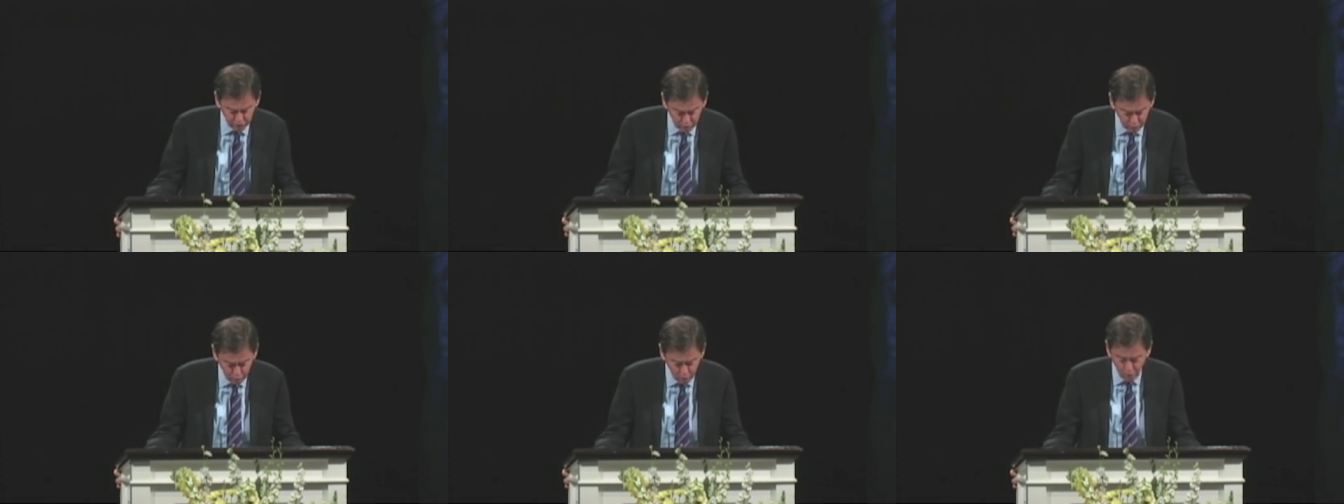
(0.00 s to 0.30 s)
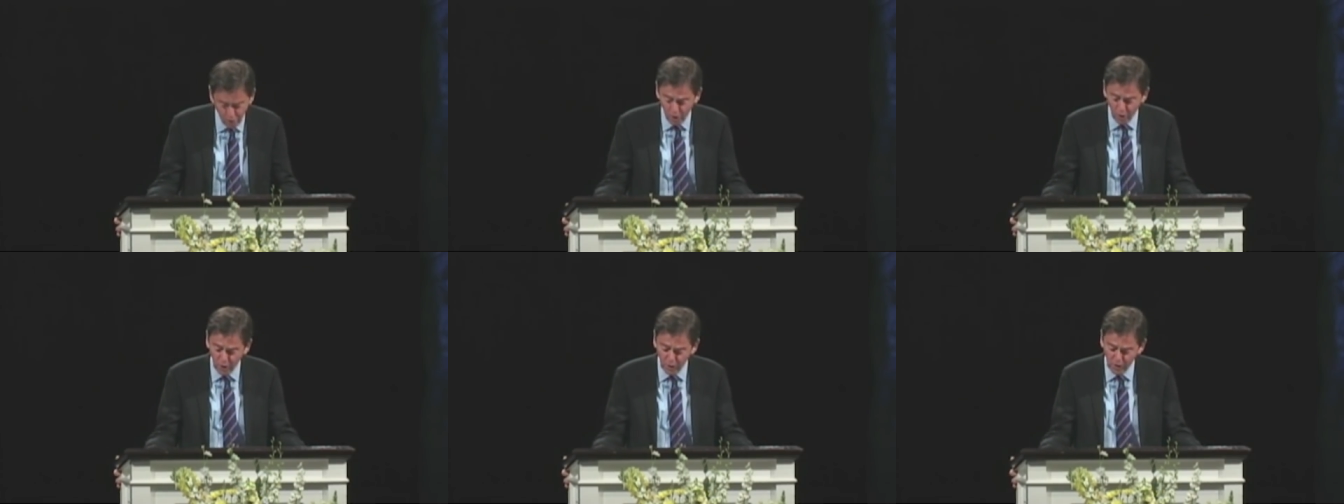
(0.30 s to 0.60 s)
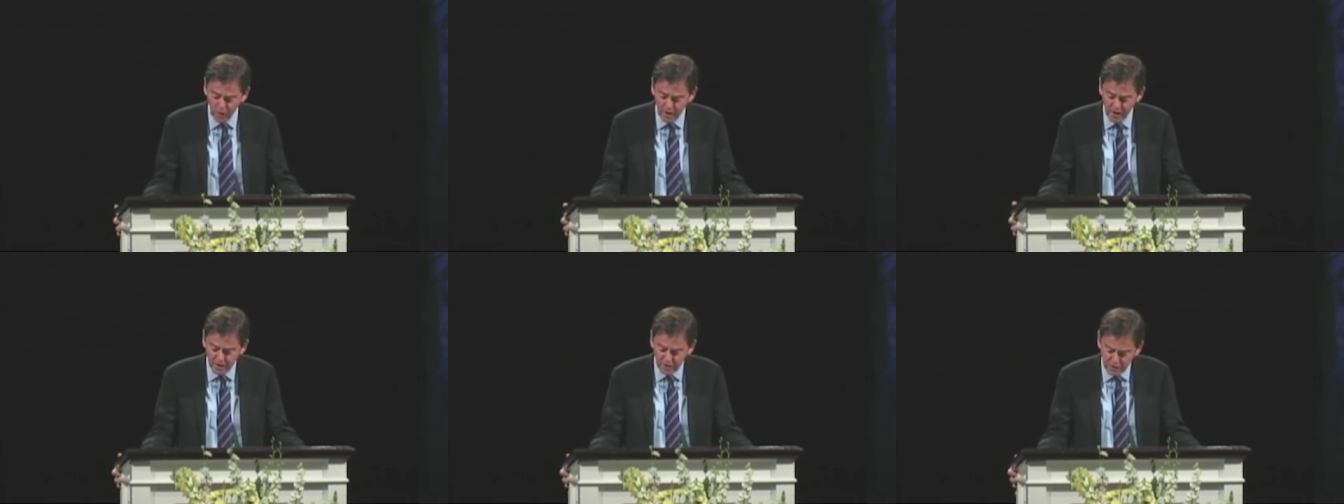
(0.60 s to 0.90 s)
for
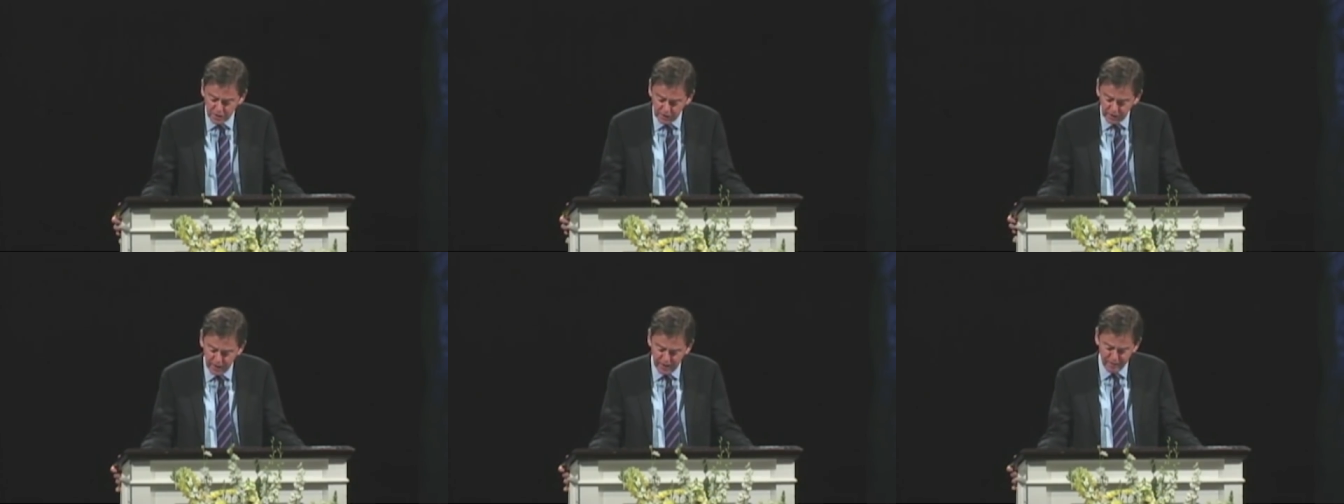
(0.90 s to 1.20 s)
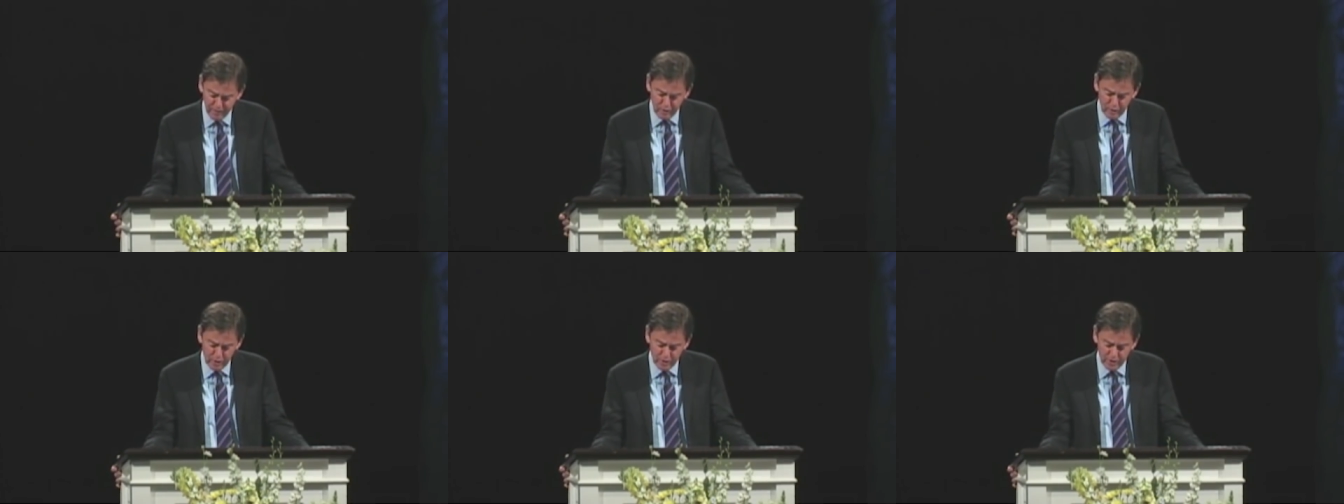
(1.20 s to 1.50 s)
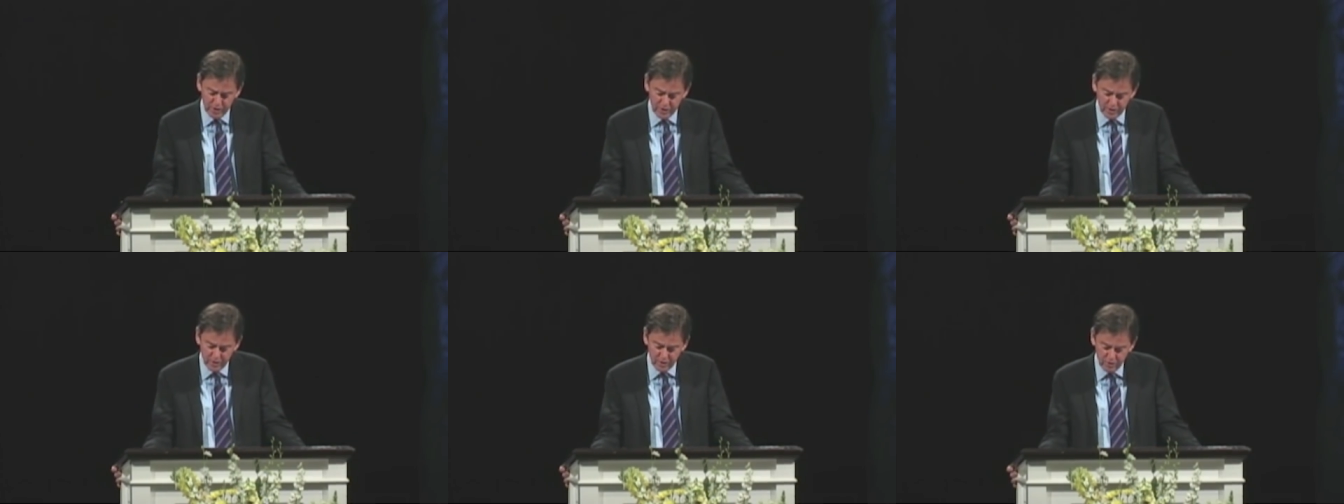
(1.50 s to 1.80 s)
all
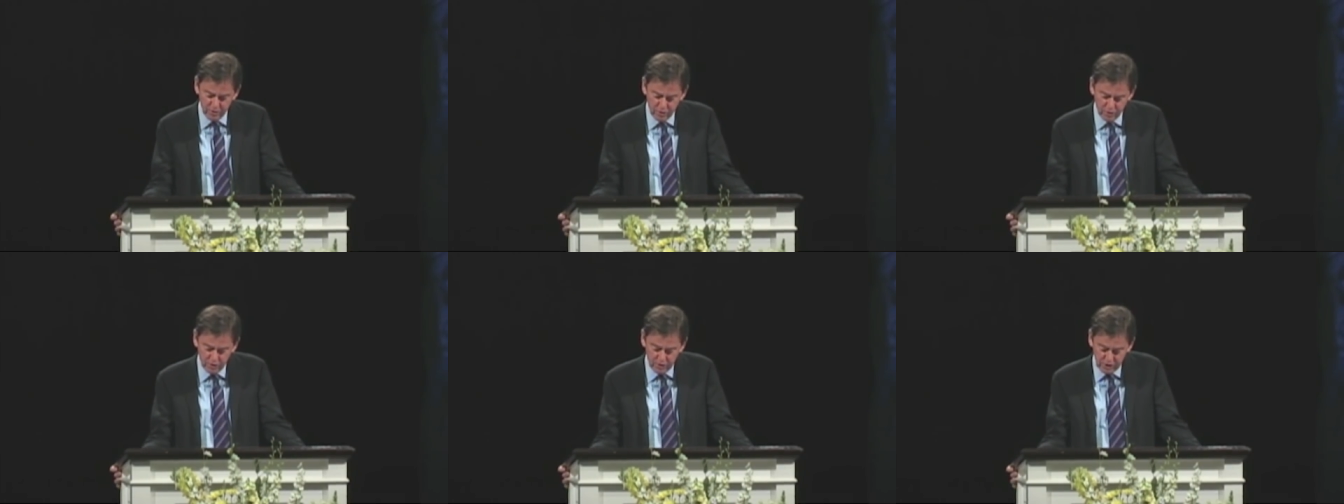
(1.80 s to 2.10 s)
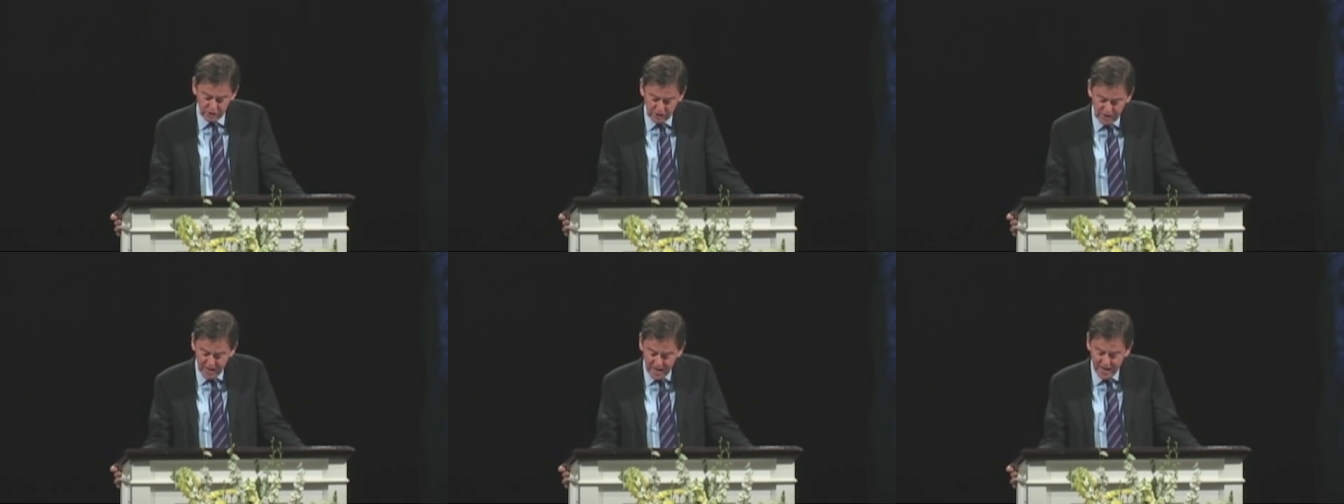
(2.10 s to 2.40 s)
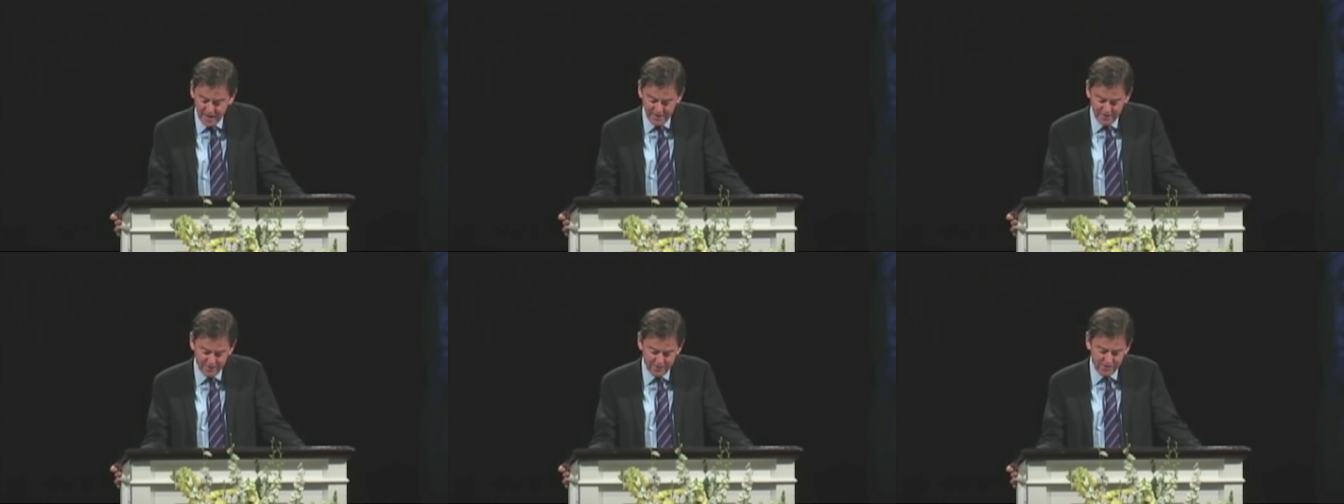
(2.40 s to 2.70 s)
delivered to the
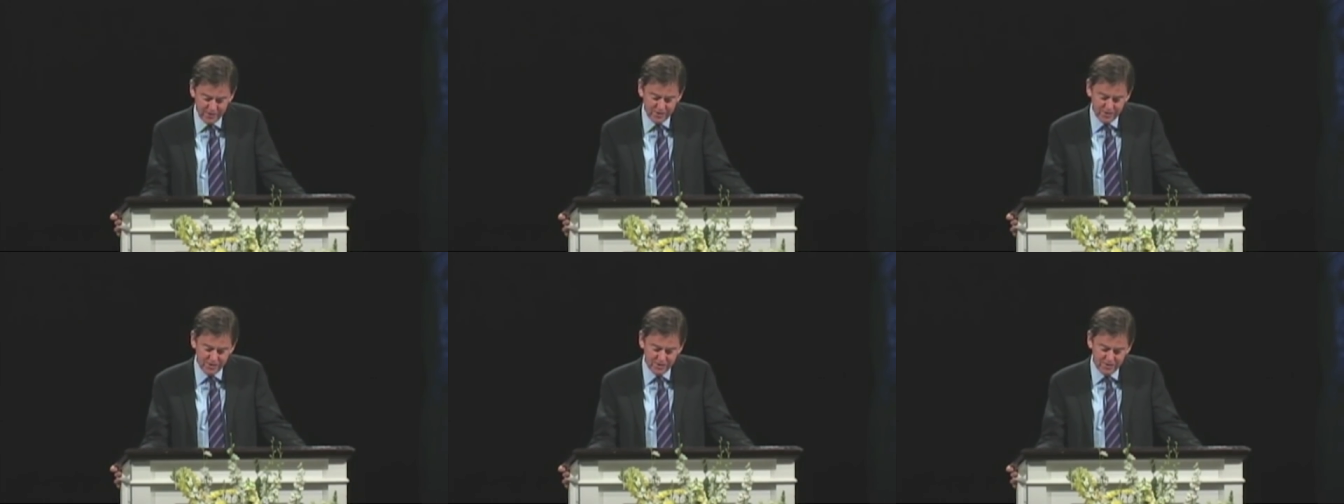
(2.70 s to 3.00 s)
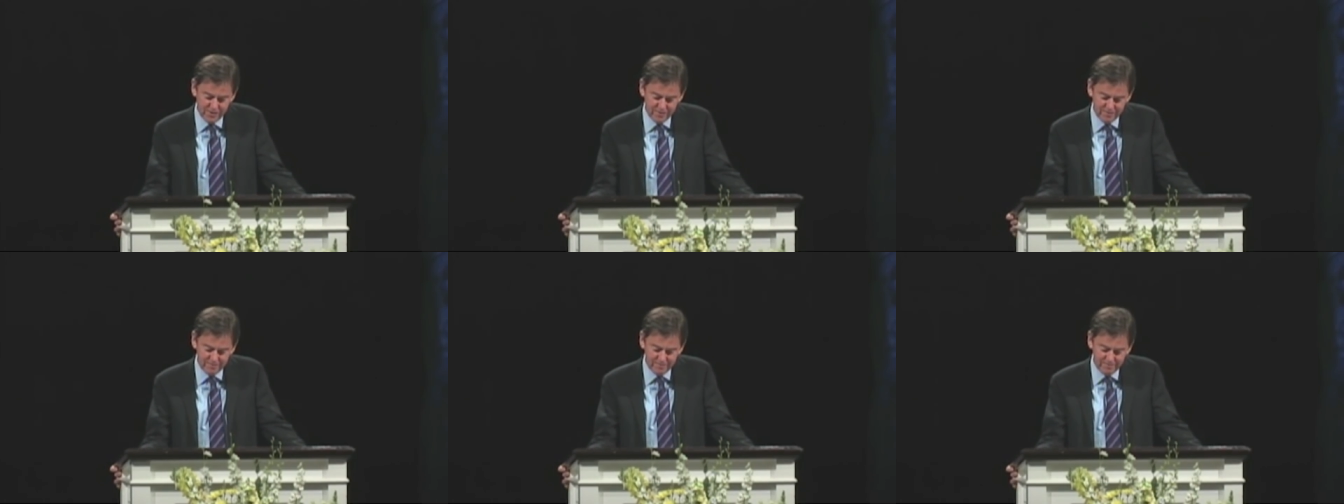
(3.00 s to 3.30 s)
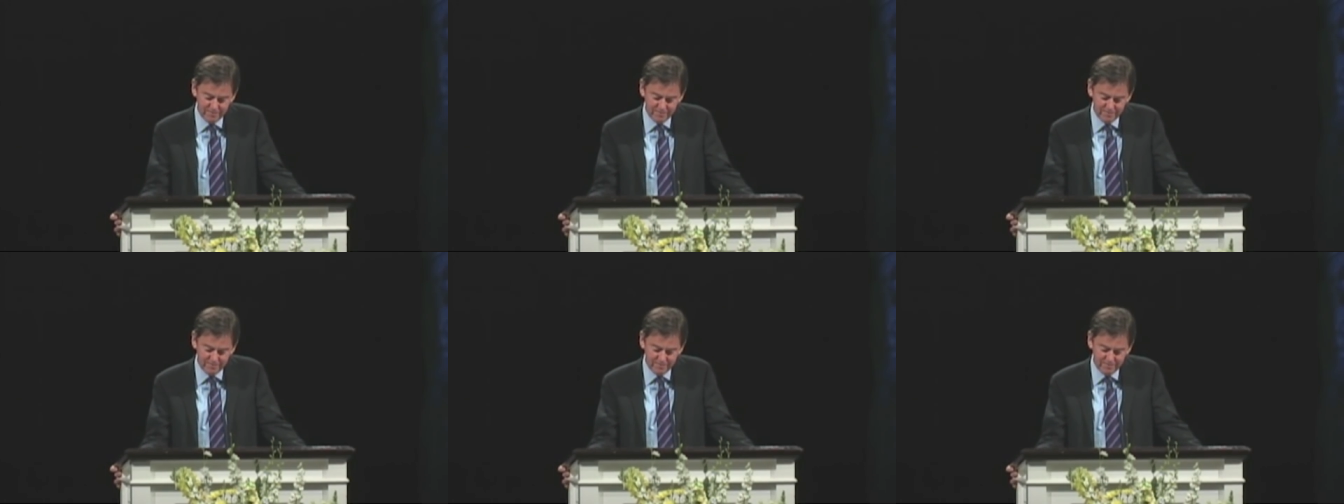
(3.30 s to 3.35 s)
saints.